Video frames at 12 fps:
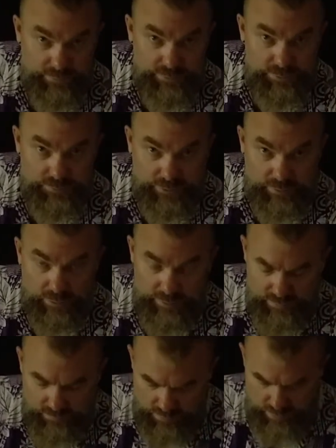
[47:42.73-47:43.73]
to drink lots
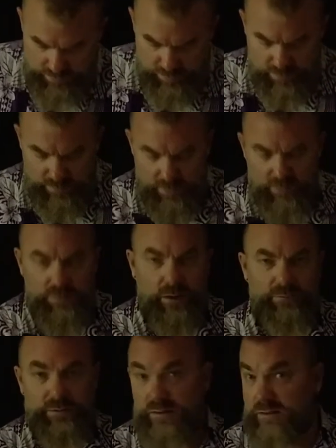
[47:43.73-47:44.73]
of water, to
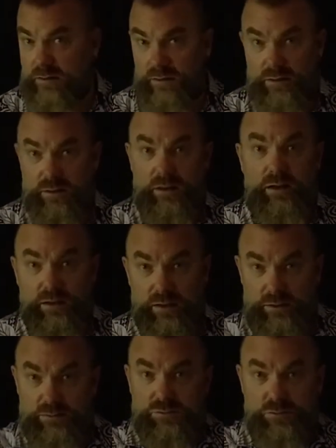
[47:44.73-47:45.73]
obviously
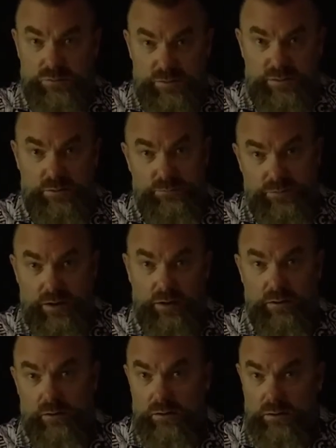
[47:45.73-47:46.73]
engage your
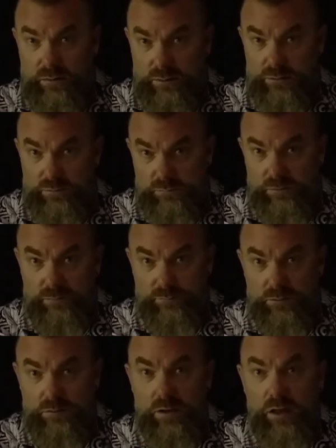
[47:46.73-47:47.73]
self-care on a new
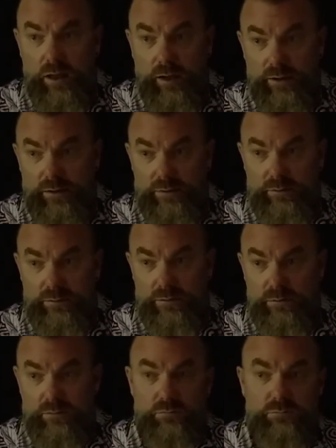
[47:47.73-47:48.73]
level, and
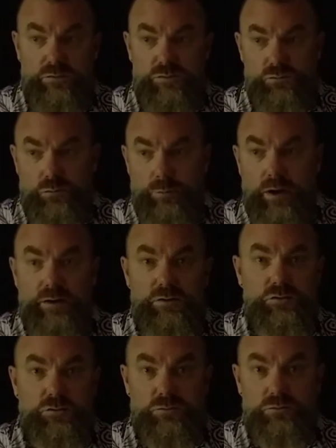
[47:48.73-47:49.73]
just remind
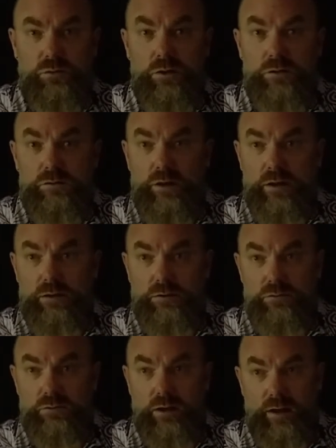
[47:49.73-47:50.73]
you that
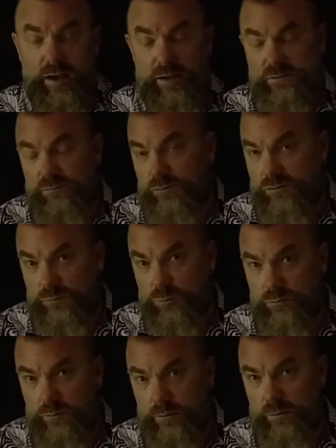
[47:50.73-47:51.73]
you can ask for
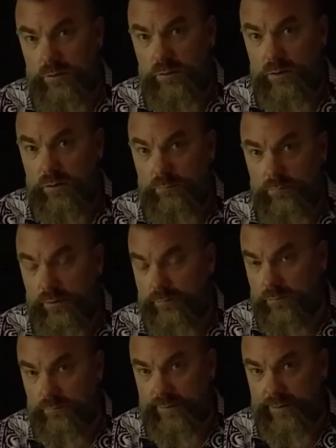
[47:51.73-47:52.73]
support in
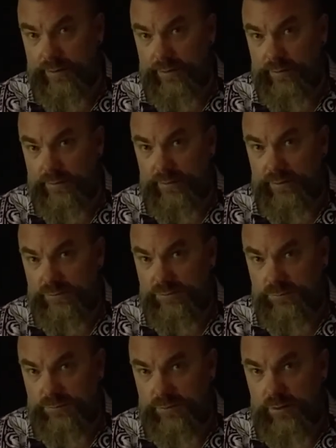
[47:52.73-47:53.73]
whatever way that
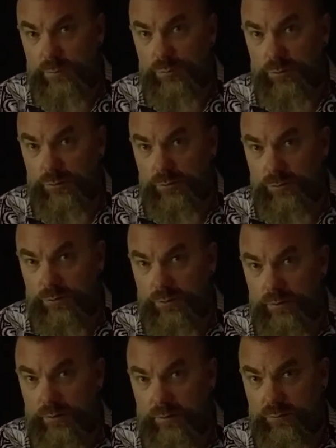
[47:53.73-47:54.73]
shows up or
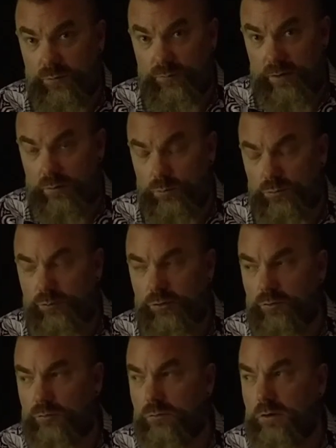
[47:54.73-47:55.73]
it's available to
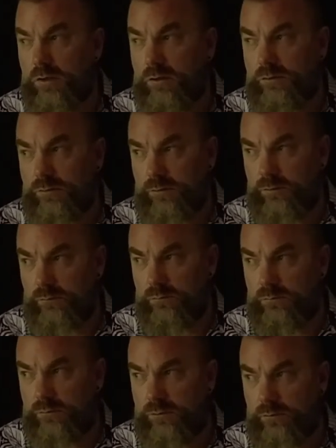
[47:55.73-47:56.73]
you to,
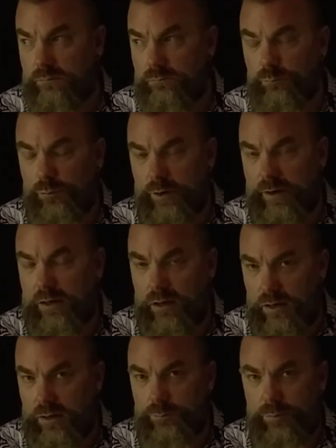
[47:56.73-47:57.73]
break
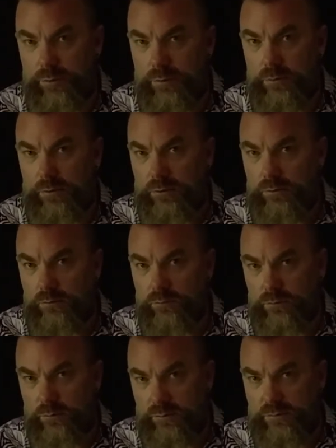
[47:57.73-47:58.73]
up
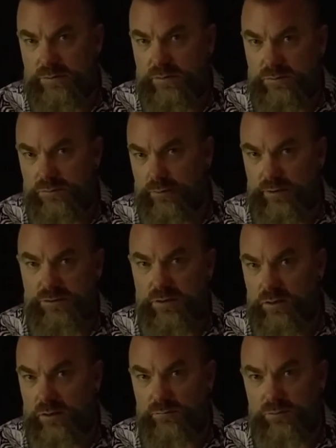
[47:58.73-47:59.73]
your
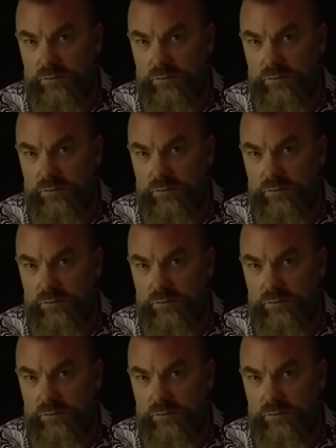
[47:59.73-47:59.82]
situation if you